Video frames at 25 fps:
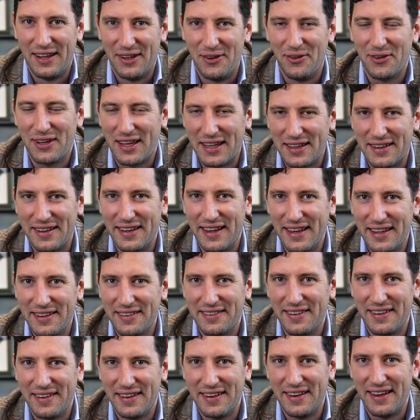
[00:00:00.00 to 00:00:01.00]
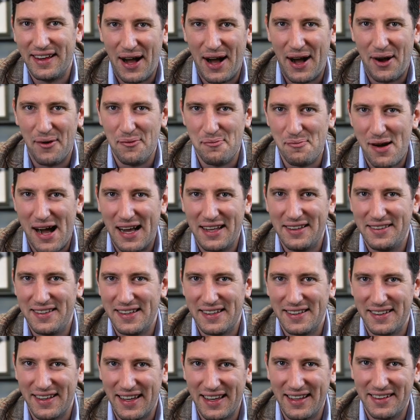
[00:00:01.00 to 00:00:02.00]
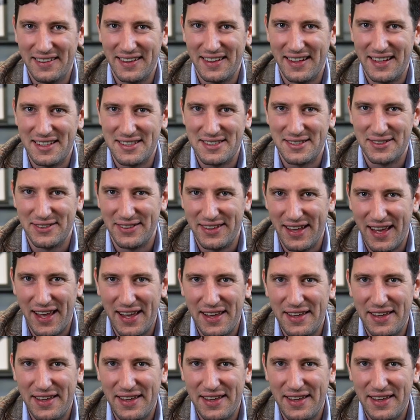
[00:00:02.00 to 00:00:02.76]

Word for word: Look at LinkedIn, how mighty LinkedIn is today.